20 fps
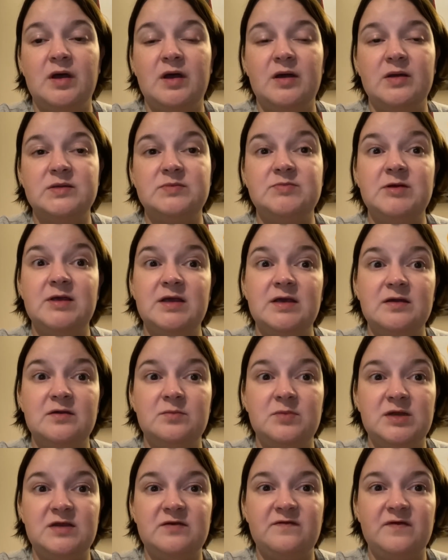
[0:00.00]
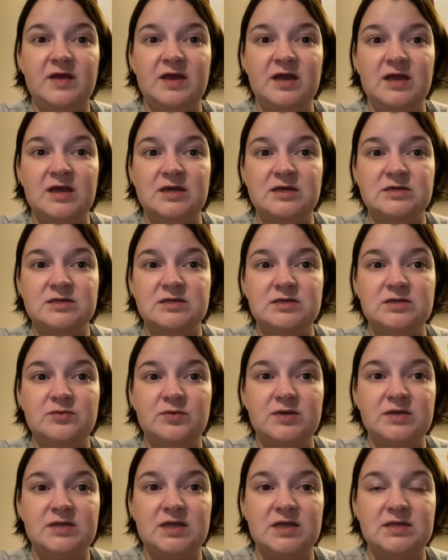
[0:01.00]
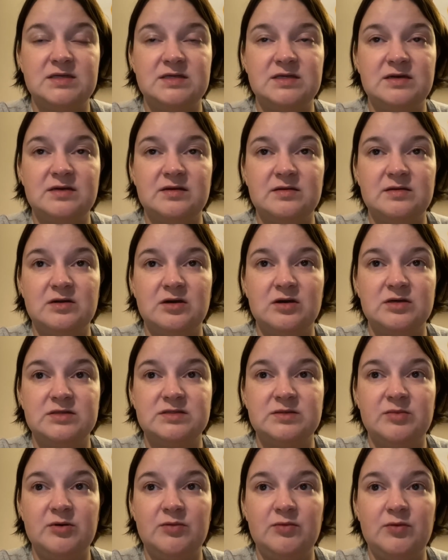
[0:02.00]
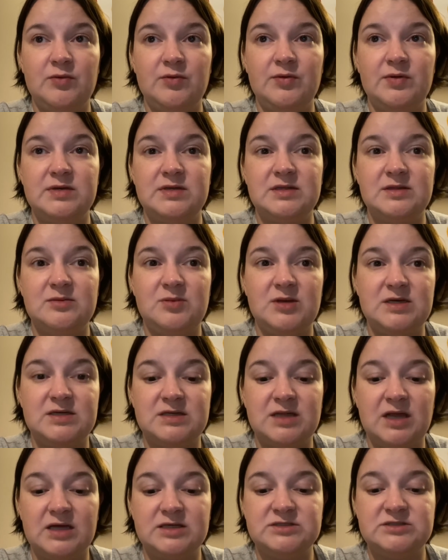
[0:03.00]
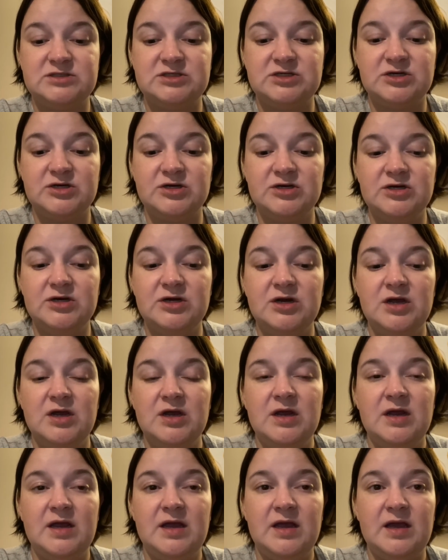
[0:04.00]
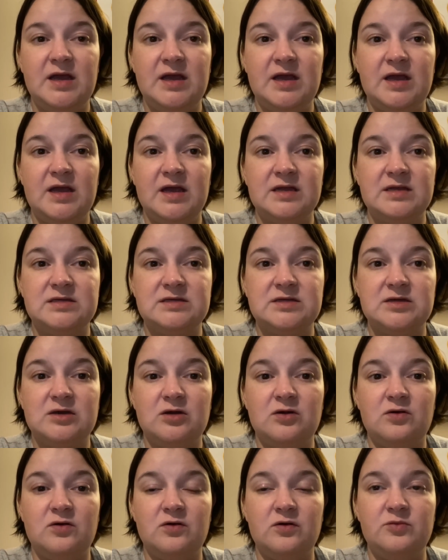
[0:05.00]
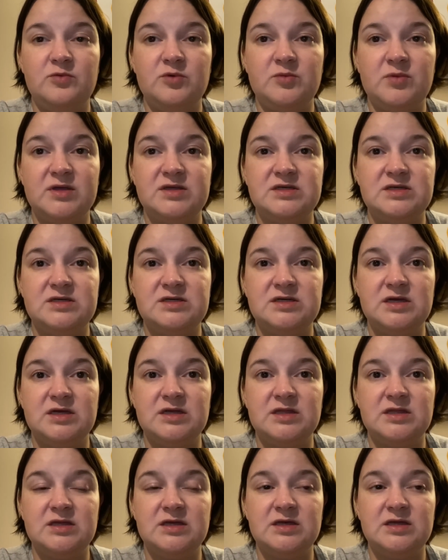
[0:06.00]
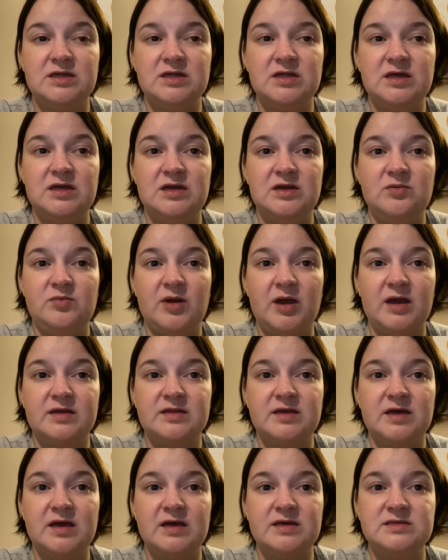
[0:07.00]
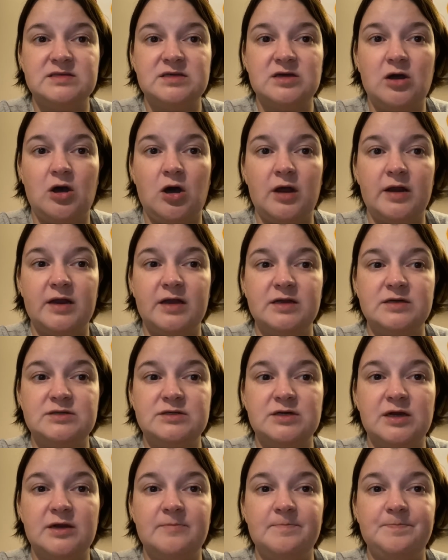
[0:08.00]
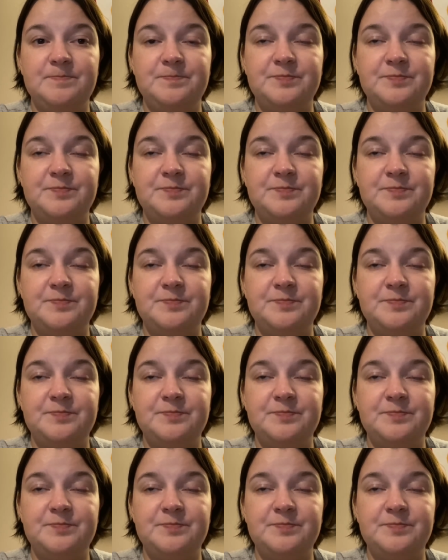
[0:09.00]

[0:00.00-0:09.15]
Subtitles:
Speaking of beach vacation, so my son still talks about when we went to the beach last year, and so I've been messaging the lady back that has the cottage and